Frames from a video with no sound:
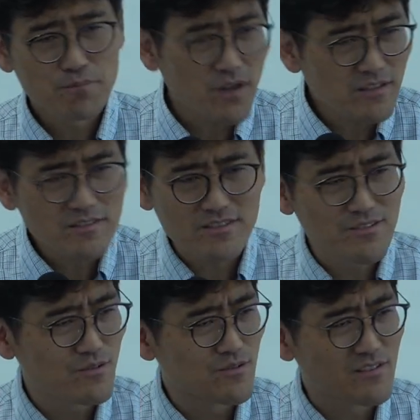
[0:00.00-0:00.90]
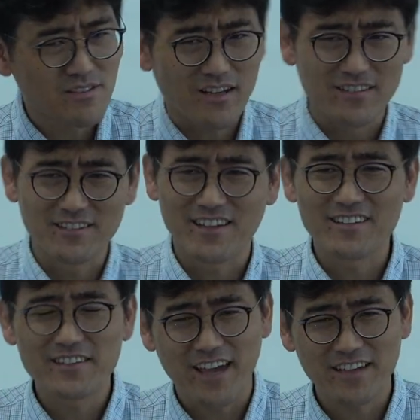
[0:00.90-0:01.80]
prostitutes and,
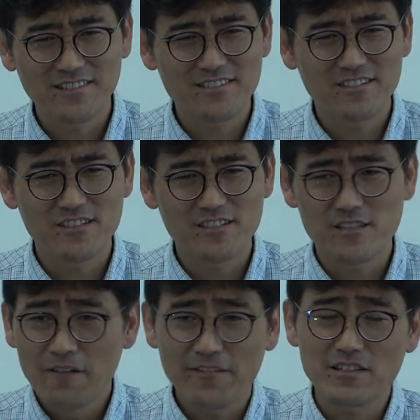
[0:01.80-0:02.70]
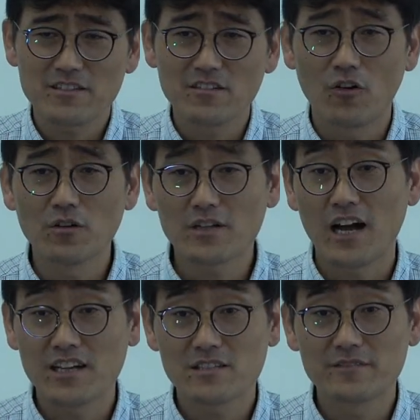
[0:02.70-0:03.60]
and gangsters, facing all
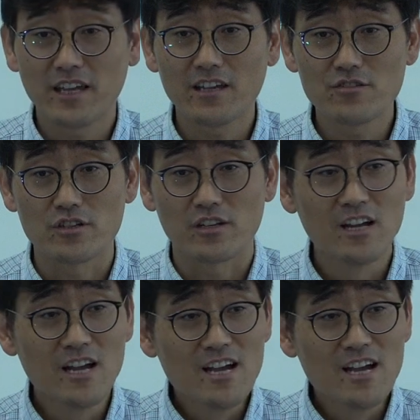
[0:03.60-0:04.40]
kinds of danger.